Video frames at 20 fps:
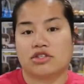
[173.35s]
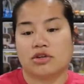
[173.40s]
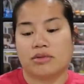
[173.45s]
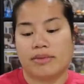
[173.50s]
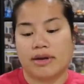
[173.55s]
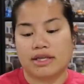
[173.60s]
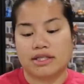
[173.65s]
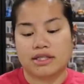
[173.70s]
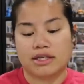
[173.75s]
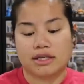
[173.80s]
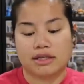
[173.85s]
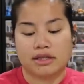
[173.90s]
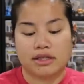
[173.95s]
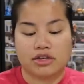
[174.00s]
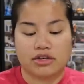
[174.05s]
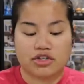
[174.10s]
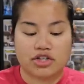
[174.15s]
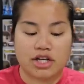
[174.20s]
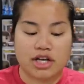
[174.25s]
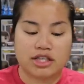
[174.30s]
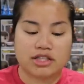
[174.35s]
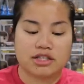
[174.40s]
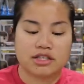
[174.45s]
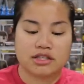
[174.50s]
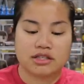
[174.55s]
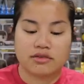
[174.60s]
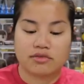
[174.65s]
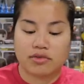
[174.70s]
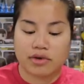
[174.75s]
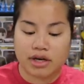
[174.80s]
So basically your
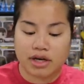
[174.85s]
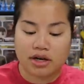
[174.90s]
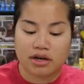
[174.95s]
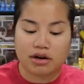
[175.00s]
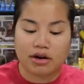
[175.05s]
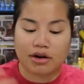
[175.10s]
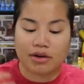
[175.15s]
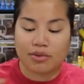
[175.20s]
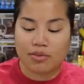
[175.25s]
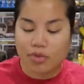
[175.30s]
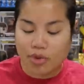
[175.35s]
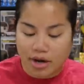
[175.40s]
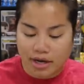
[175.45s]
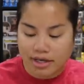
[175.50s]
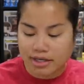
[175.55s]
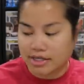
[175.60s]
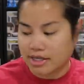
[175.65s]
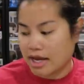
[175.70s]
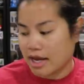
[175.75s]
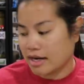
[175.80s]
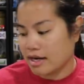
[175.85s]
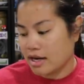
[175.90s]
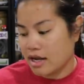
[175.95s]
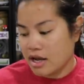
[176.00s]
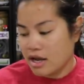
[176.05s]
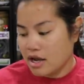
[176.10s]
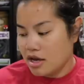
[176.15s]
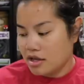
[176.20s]
chances of winning are 1 in 10.